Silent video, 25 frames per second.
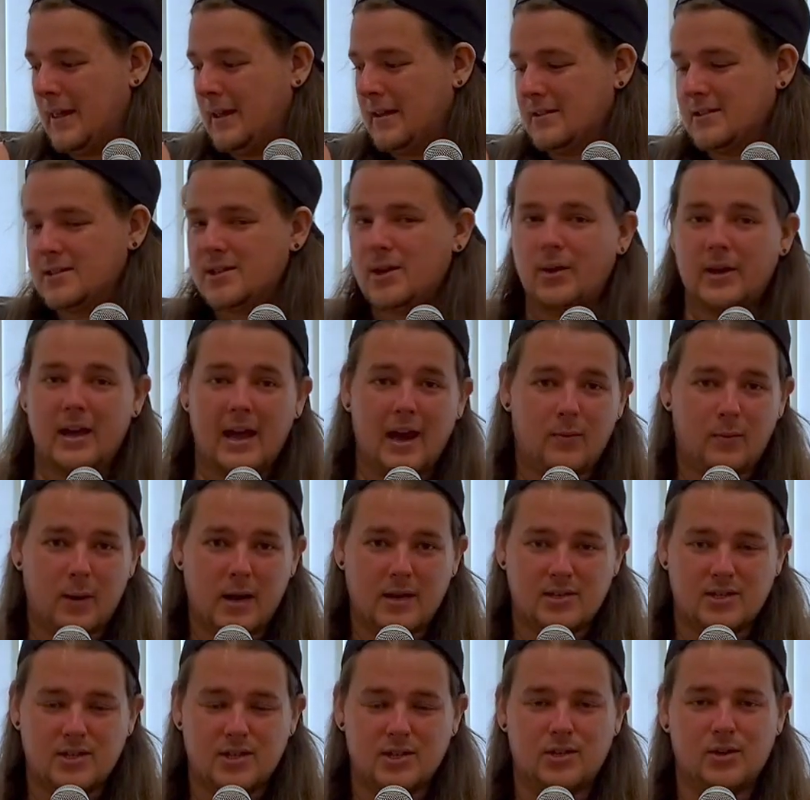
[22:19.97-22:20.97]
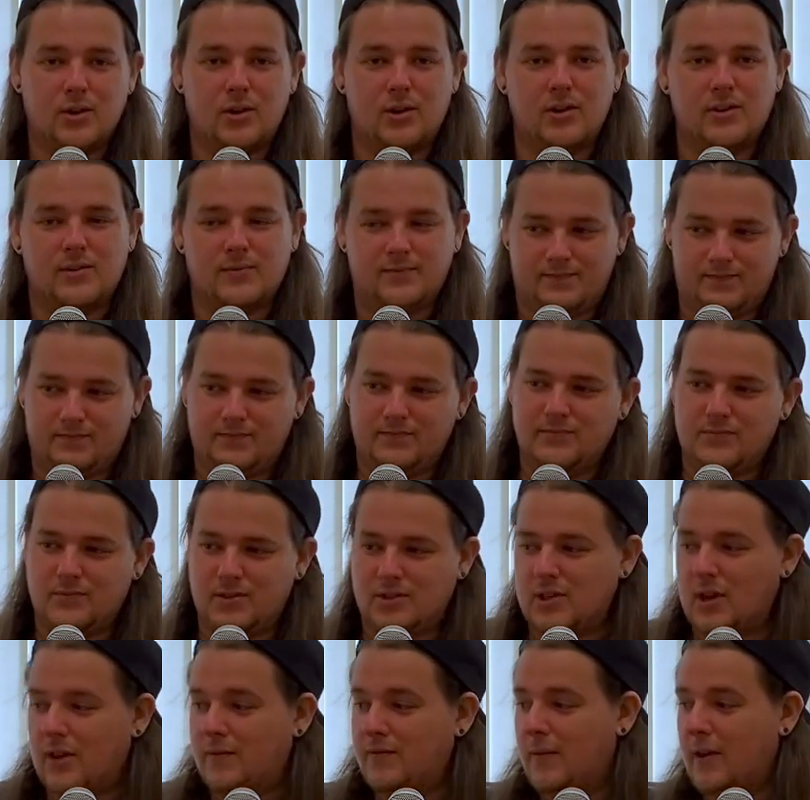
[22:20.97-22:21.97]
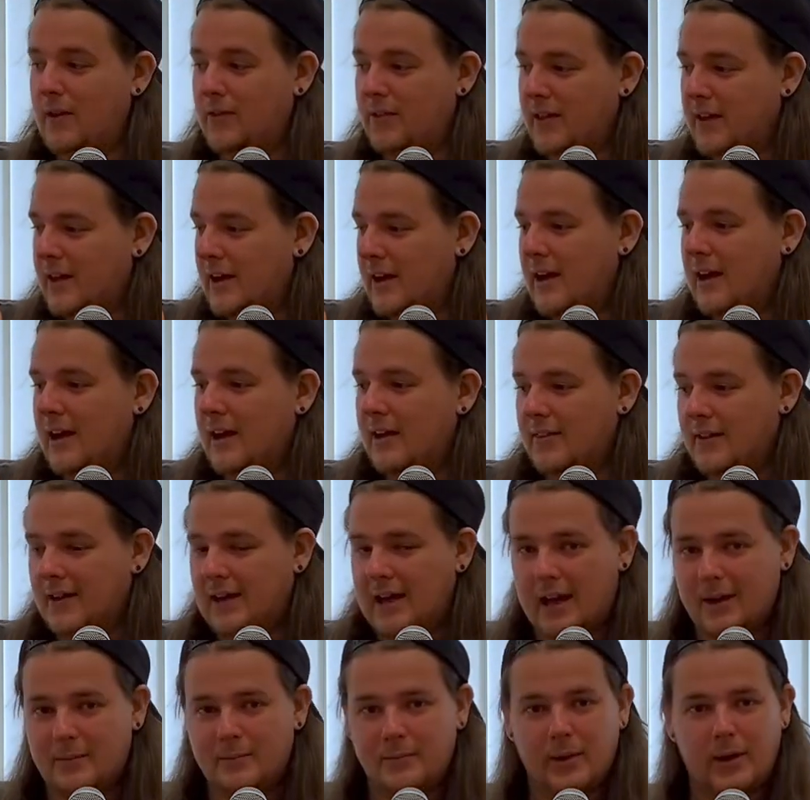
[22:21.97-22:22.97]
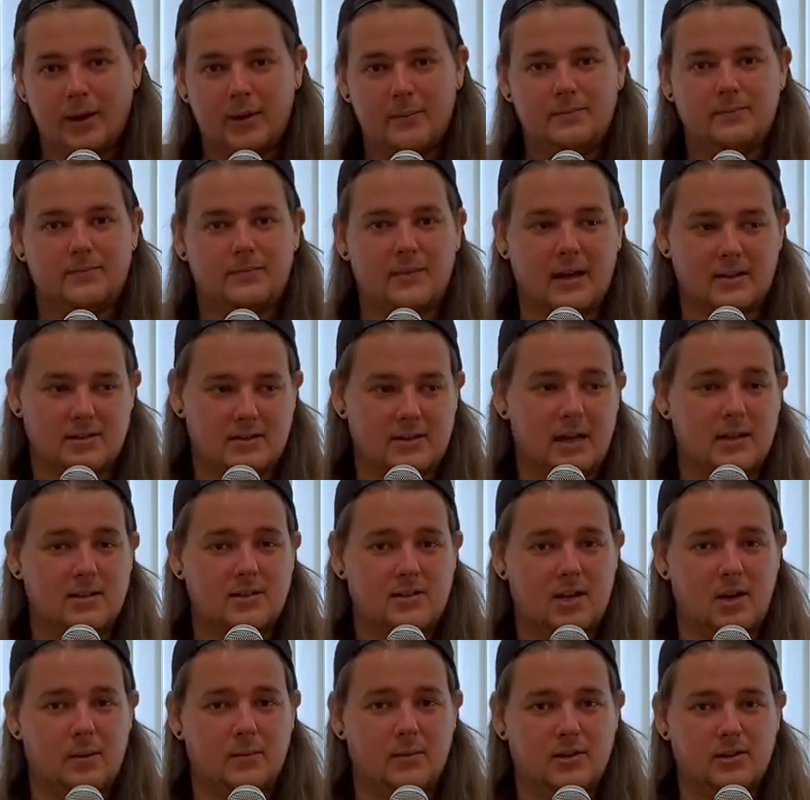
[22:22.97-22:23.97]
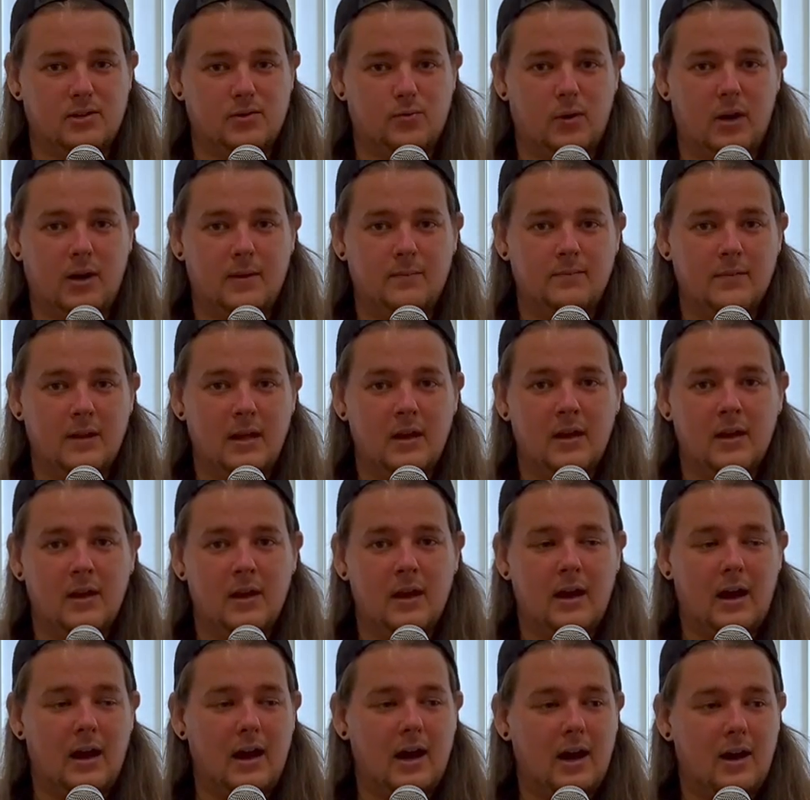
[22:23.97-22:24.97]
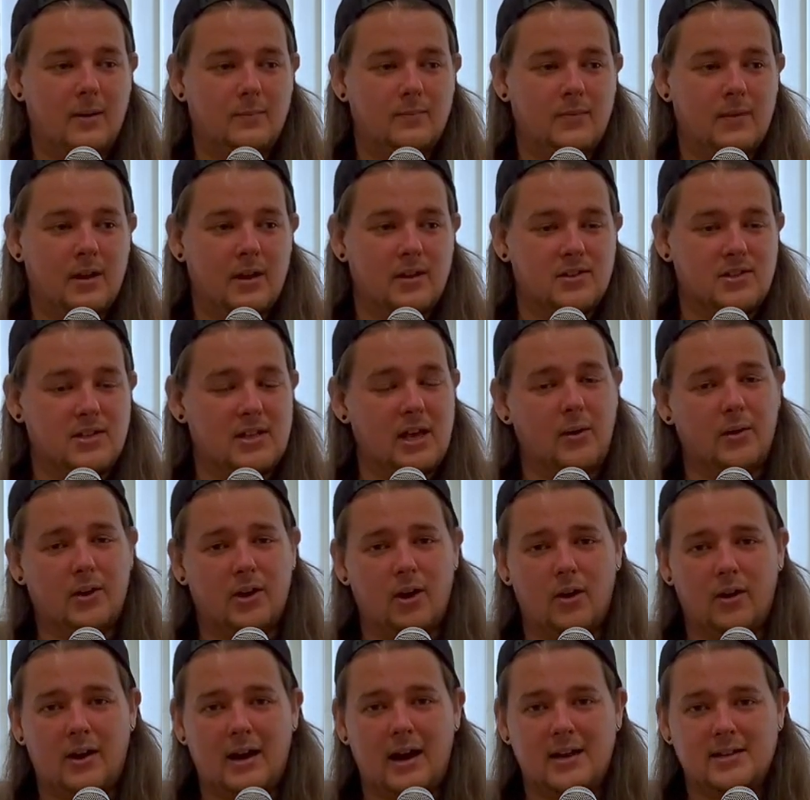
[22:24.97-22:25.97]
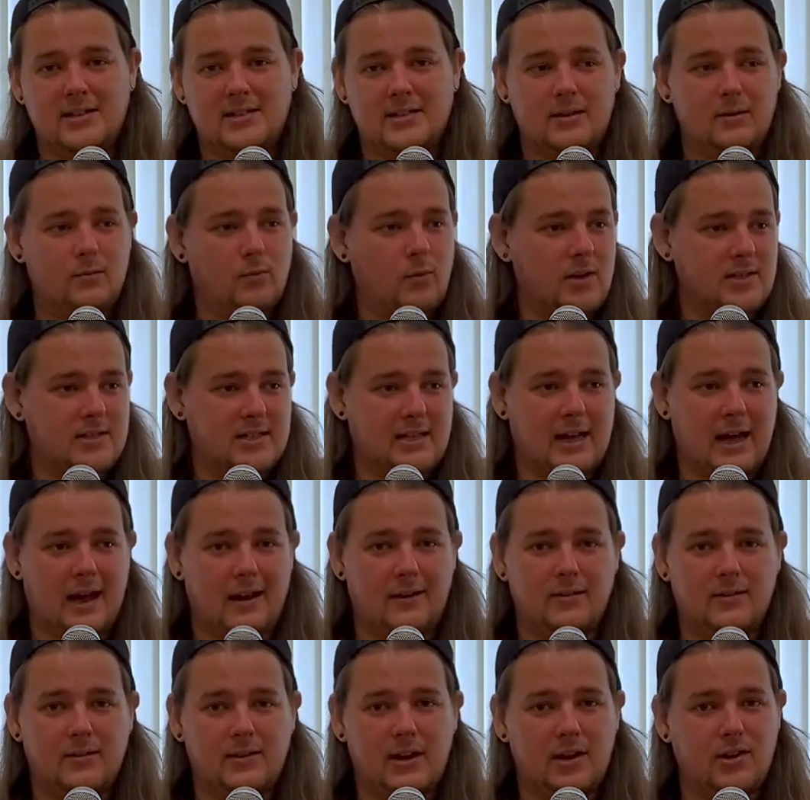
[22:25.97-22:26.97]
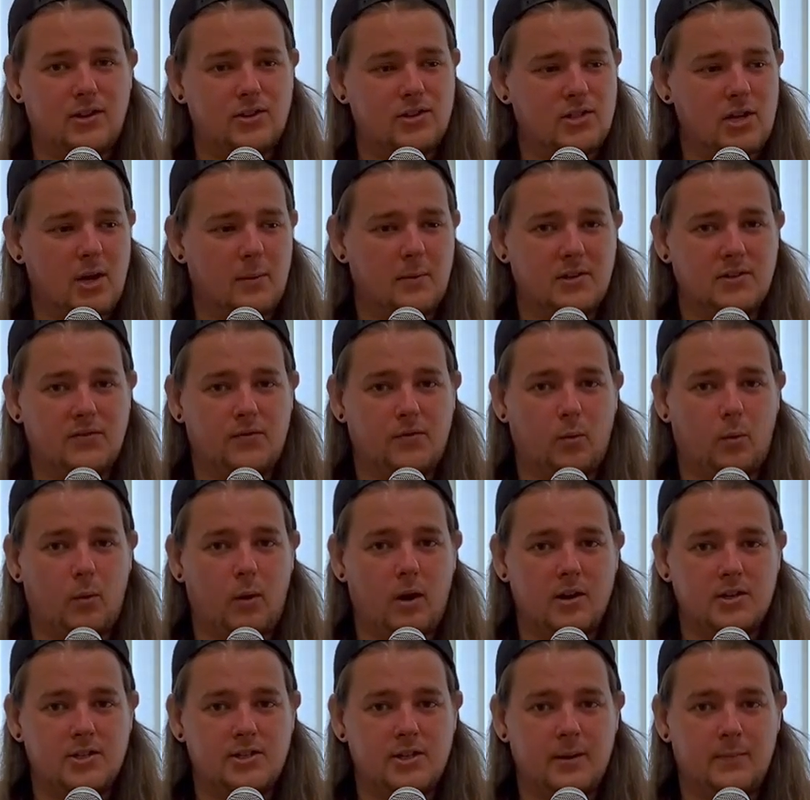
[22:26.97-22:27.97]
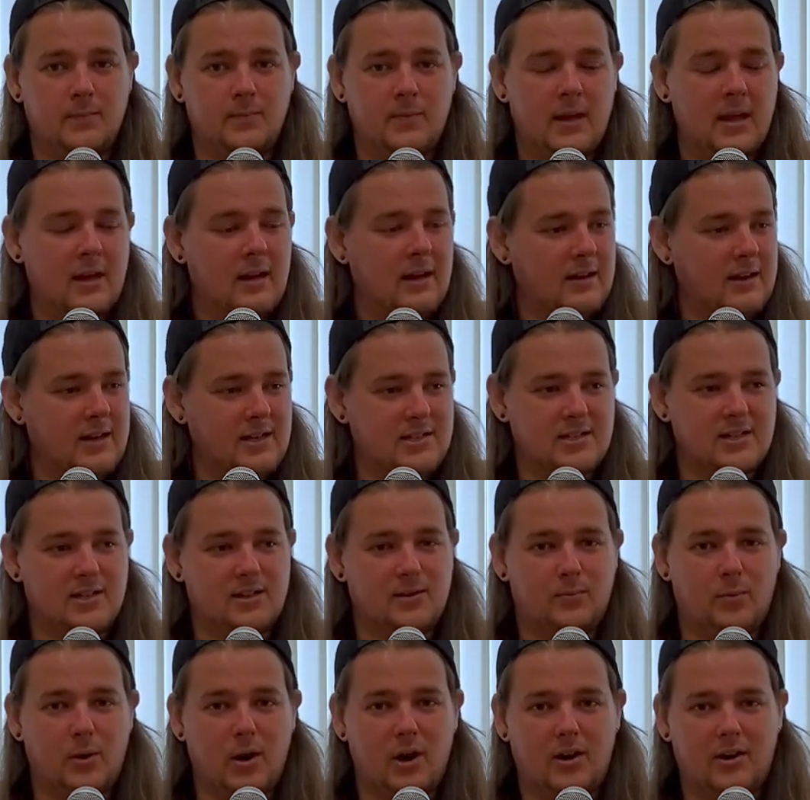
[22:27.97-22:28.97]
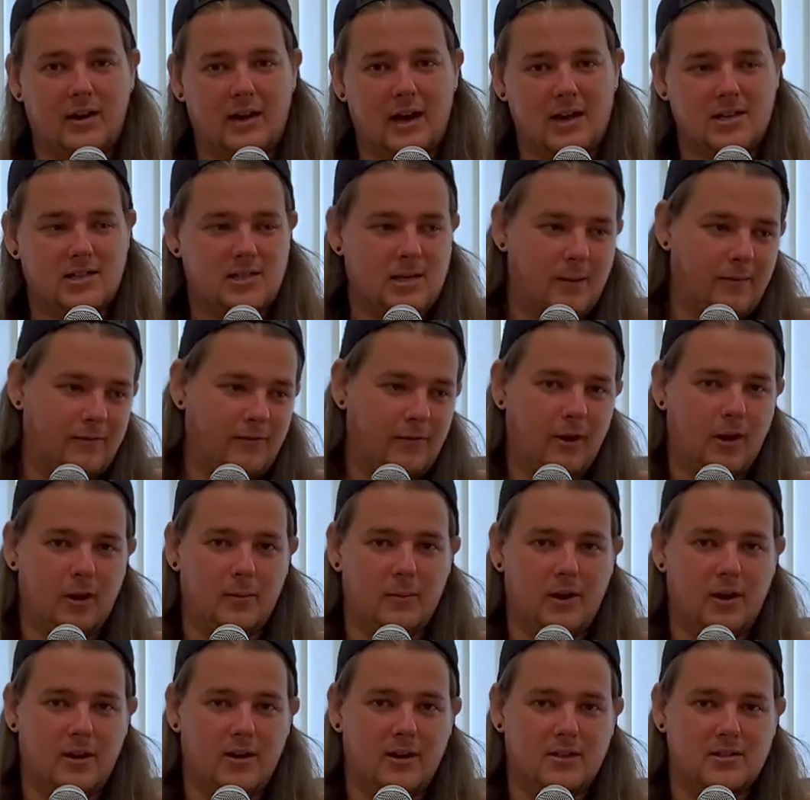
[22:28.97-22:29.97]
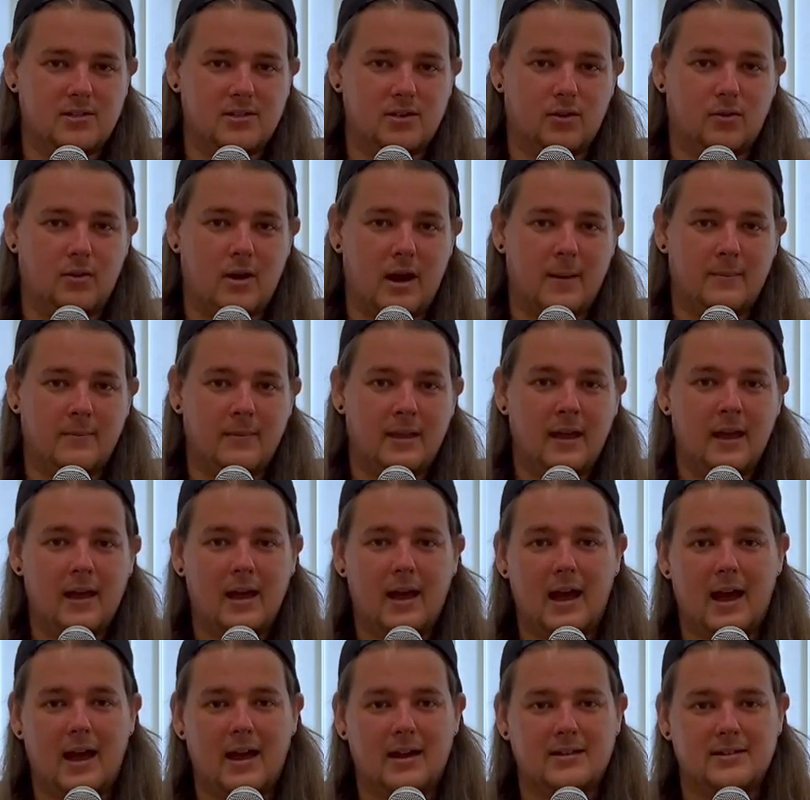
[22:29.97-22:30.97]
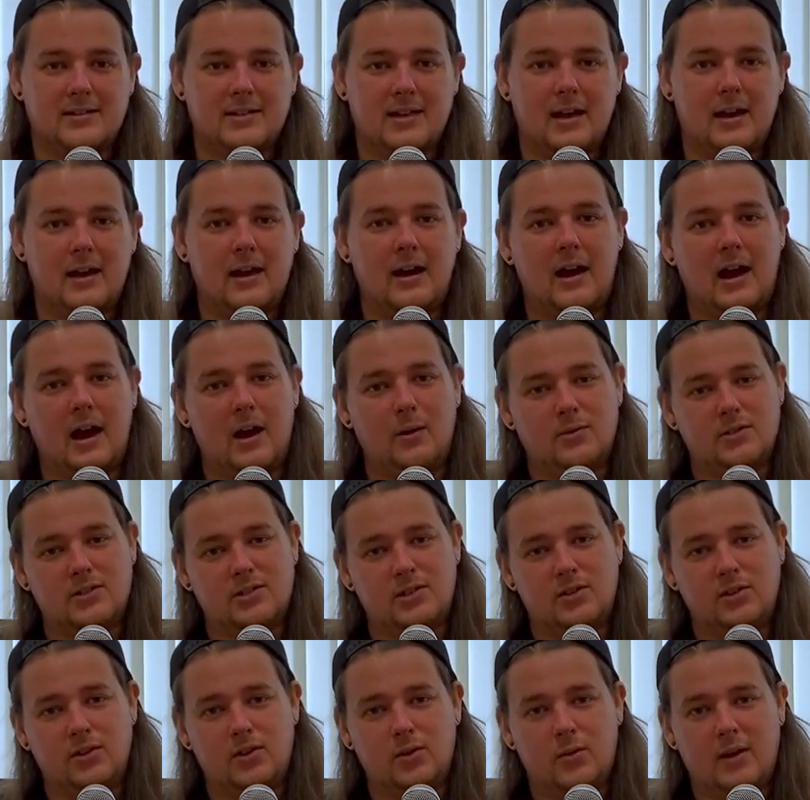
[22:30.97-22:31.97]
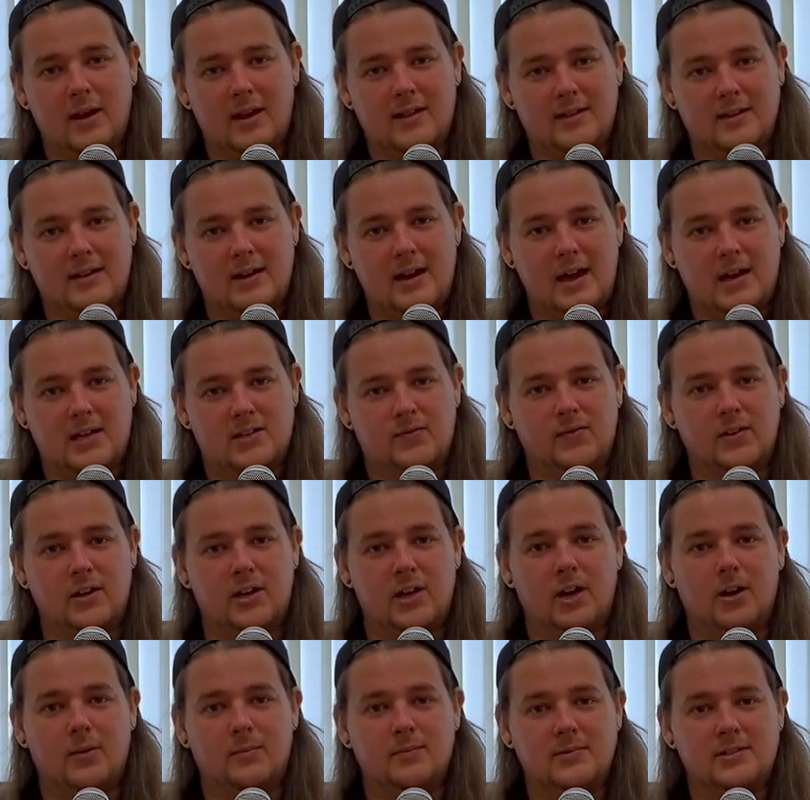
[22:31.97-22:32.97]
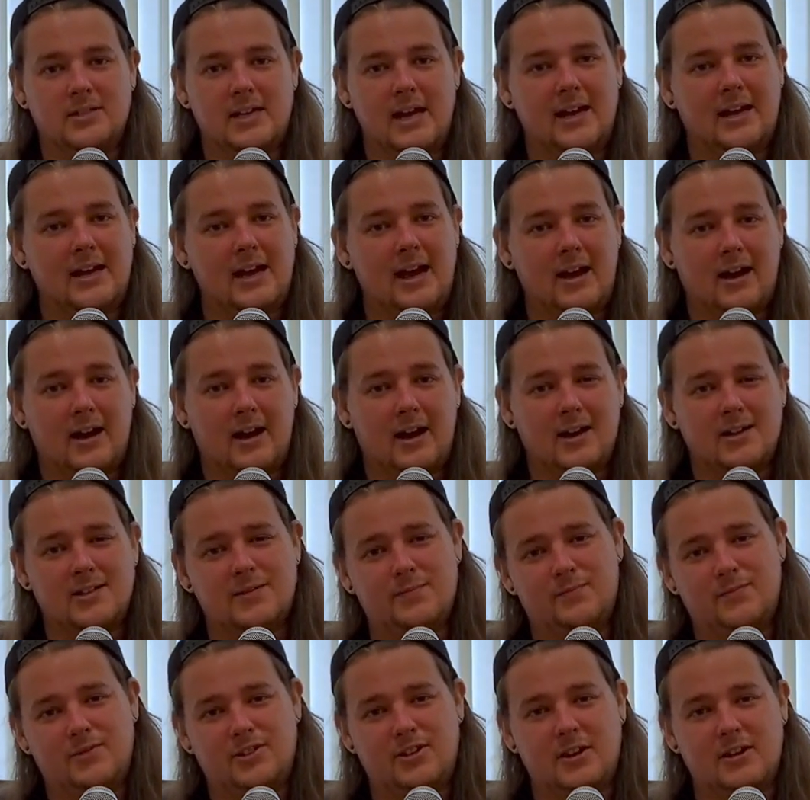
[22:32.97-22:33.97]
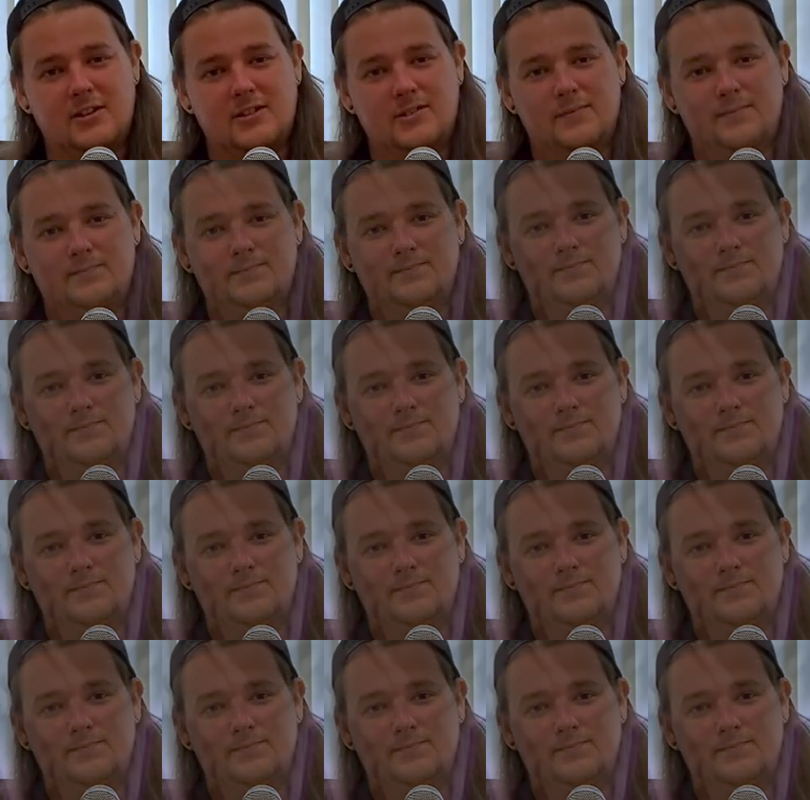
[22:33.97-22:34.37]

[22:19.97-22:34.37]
So yeah, rest assured, stuff on the camper that's coming as well. So there we go, guys. Once again, thank you so much for watching. Listen to the podcast, come follow me on Instagram, and I will see you in the next video. Take care, guys. Cheers.